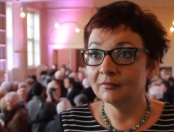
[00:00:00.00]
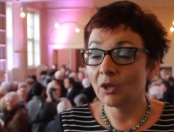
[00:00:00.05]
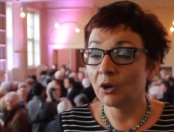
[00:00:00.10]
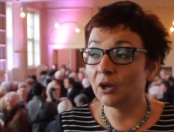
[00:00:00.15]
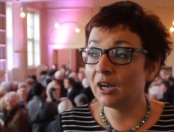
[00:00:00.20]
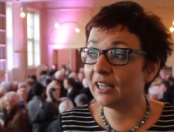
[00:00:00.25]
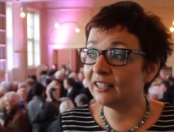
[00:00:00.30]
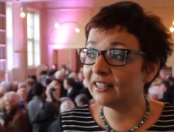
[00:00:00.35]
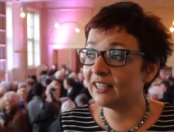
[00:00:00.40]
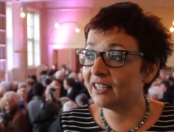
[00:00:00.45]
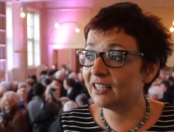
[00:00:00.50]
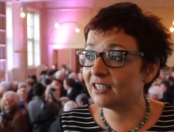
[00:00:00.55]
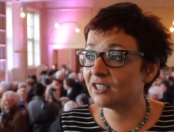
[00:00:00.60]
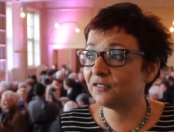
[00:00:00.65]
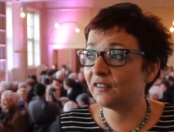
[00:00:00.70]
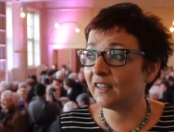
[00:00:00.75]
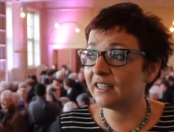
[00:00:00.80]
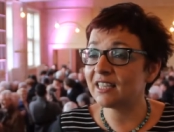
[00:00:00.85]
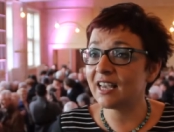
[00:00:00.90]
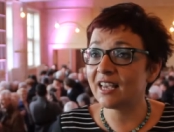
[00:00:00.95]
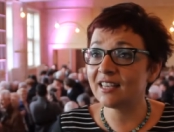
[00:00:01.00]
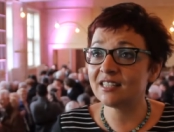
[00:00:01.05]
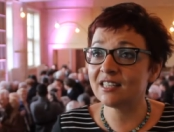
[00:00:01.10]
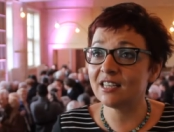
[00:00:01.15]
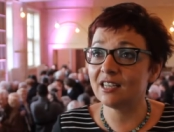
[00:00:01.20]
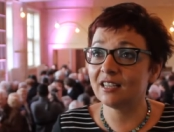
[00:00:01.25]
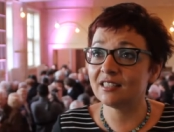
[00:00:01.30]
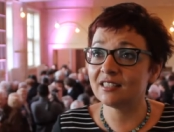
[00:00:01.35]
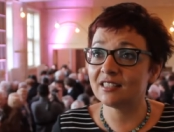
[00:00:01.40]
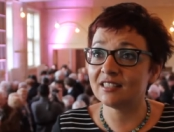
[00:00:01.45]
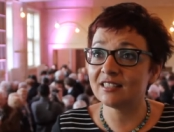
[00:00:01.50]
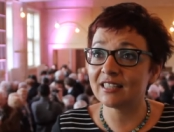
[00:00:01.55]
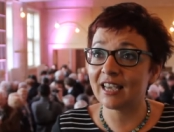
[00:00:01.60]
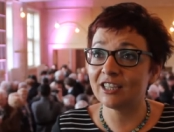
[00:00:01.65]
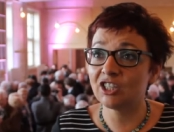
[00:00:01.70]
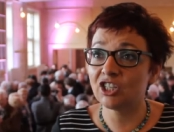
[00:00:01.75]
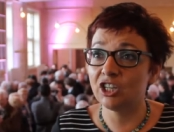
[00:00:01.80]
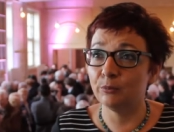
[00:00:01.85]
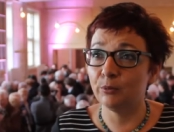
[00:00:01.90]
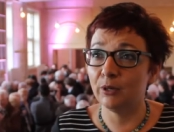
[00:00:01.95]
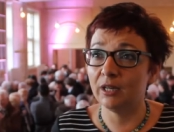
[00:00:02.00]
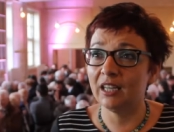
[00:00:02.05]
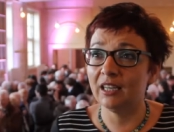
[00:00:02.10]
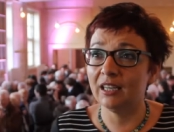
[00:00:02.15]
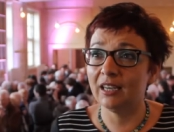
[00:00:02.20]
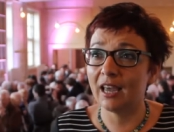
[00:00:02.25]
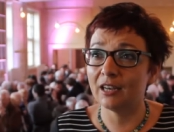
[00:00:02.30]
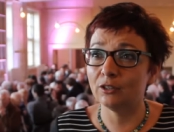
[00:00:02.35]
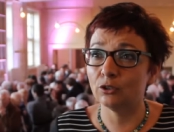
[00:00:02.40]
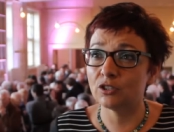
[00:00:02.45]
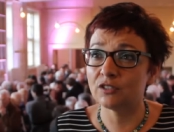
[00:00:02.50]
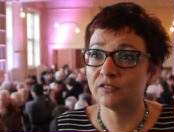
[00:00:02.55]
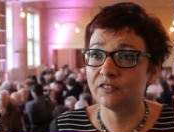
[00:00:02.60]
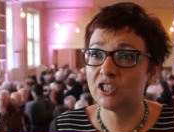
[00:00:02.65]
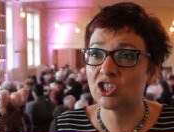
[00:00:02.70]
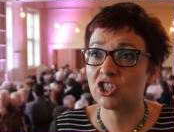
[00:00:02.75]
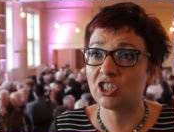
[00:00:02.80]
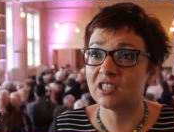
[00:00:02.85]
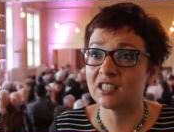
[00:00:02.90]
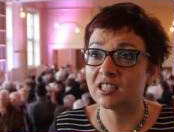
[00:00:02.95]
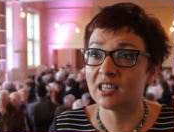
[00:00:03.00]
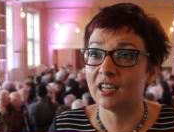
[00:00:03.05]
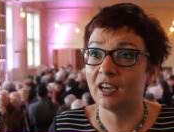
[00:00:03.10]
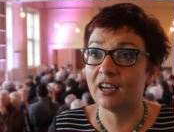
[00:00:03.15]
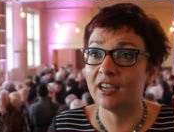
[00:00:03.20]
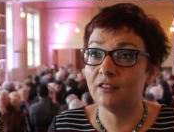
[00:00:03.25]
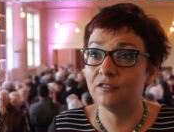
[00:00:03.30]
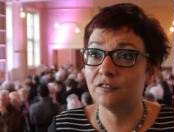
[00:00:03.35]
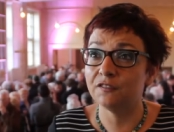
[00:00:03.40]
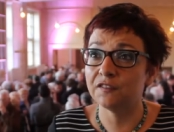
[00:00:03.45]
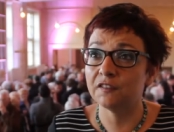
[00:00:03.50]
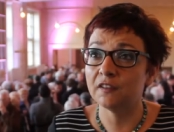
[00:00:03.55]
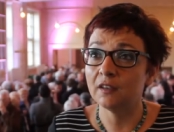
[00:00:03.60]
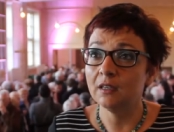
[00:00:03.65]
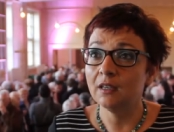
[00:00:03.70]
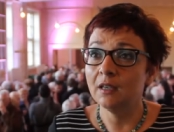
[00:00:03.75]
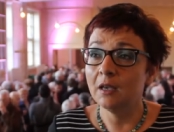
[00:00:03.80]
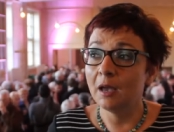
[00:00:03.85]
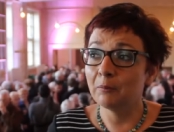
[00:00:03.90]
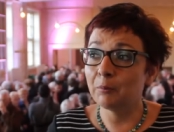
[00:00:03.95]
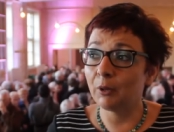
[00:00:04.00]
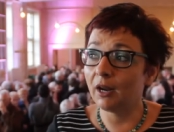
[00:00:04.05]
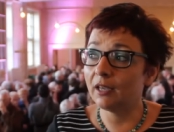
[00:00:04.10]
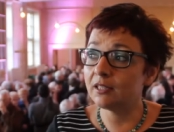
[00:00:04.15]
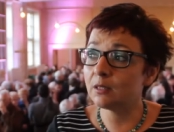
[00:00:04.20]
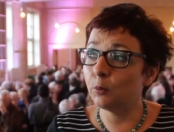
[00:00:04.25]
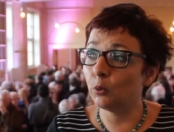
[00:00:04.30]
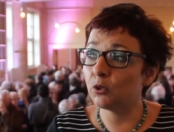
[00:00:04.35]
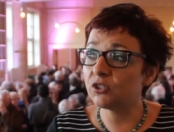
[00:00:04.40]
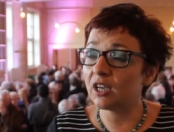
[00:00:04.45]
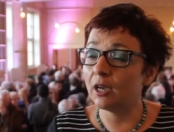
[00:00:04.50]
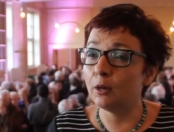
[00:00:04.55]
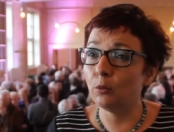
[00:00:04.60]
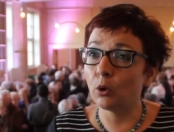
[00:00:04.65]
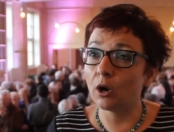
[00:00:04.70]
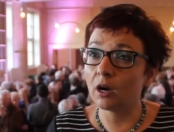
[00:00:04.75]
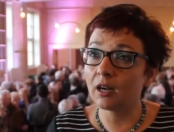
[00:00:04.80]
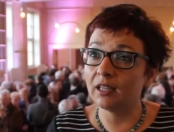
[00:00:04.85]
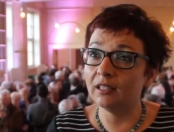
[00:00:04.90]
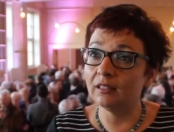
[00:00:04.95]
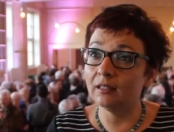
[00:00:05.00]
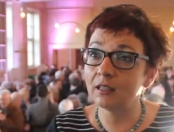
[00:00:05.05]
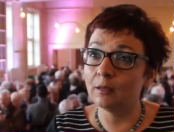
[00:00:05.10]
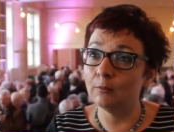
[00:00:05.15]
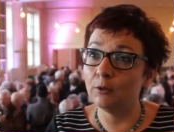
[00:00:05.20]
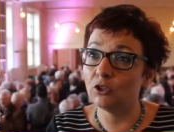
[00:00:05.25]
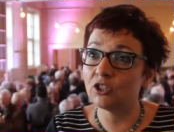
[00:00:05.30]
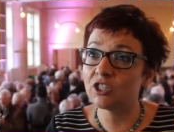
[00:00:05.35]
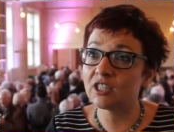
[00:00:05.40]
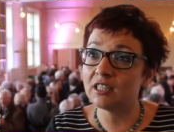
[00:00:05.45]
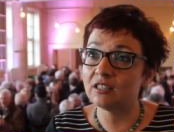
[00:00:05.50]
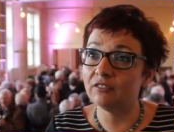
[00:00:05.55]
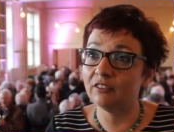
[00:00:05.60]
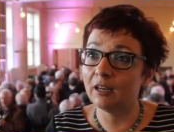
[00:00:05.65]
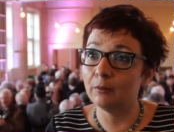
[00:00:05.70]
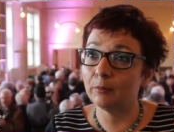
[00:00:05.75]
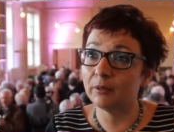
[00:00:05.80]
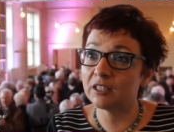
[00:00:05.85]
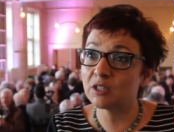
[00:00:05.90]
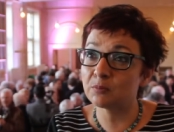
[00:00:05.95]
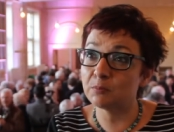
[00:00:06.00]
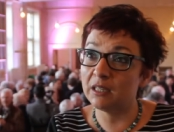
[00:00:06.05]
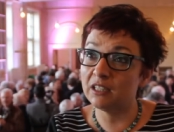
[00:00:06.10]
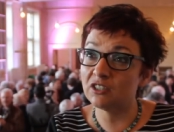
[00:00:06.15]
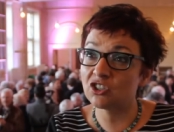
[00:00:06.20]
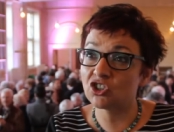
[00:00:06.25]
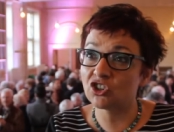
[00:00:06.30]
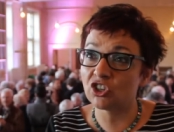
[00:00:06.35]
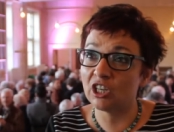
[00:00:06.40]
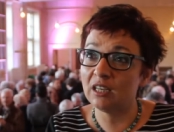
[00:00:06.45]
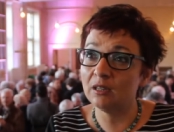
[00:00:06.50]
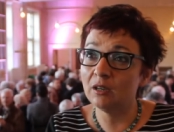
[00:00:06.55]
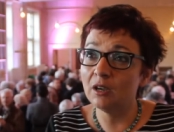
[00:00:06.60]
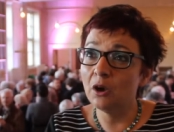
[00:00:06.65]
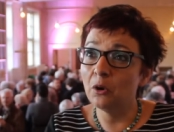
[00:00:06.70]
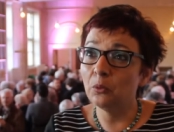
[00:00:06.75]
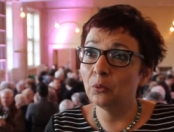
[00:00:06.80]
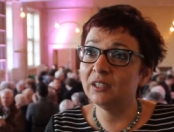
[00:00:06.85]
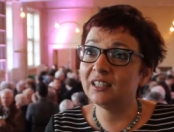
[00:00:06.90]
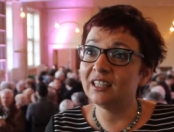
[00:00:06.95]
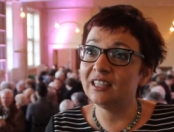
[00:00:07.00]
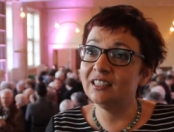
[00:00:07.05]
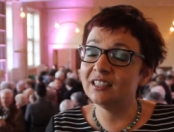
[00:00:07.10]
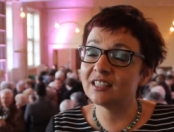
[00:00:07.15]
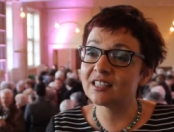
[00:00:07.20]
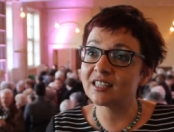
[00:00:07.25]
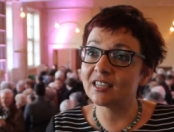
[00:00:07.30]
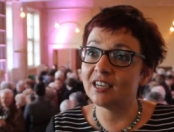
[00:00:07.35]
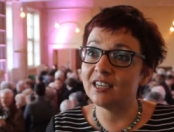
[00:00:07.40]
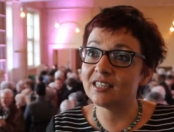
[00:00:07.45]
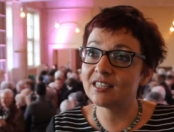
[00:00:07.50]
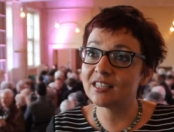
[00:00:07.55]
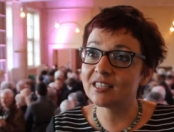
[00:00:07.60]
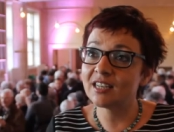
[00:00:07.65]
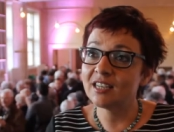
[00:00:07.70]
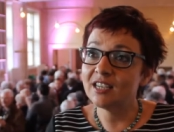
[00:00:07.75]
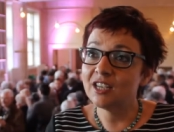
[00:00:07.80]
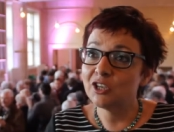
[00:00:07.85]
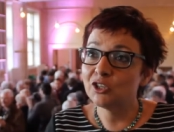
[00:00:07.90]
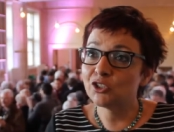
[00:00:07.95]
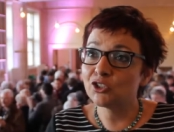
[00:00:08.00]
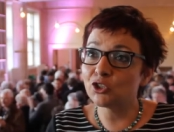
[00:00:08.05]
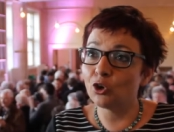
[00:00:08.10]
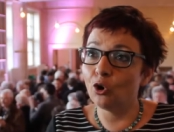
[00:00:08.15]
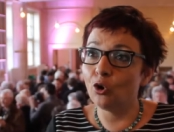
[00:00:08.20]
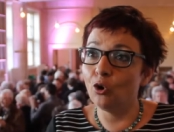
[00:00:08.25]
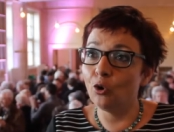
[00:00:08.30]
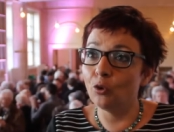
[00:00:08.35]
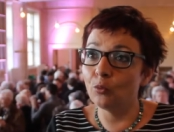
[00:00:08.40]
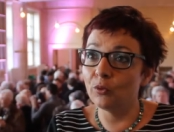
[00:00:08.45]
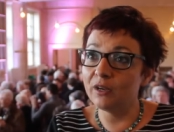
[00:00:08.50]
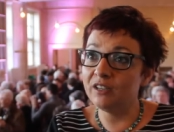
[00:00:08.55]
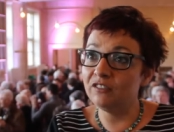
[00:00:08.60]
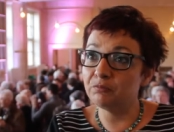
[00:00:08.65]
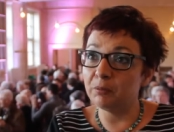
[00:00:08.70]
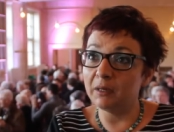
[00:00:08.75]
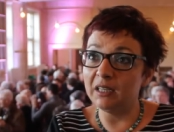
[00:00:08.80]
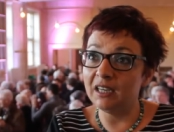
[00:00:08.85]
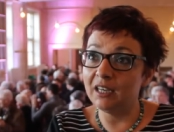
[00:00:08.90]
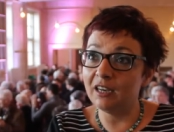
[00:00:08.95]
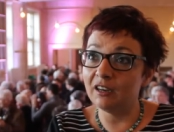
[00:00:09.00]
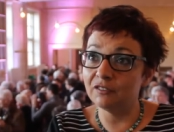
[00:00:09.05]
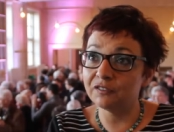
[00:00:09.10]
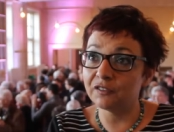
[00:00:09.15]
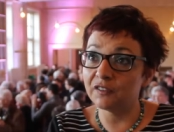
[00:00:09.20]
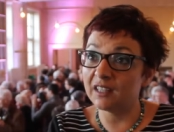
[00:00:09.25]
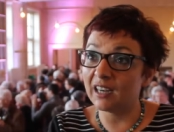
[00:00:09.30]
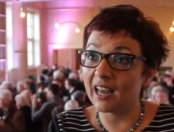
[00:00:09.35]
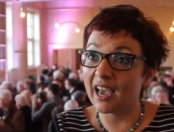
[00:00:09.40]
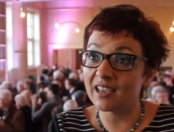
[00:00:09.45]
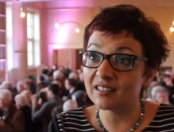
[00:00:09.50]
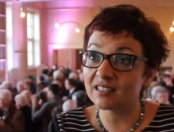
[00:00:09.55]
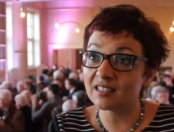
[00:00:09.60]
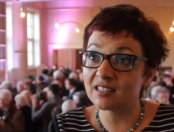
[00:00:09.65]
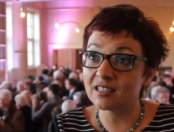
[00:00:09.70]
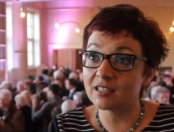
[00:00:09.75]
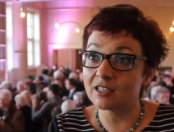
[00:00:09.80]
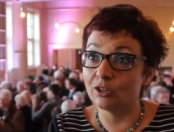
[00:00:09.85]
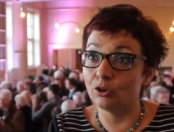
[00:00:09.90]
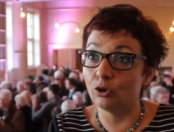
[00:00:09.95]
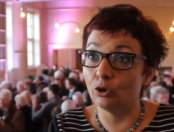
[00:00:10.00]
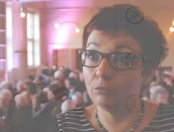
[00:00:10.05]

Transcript: Well, I think it's fantastic because it's actually bringing Nano's vision to life. But I suppose I work in the Community Development Ministry within the site, so we've been here for the last, you know,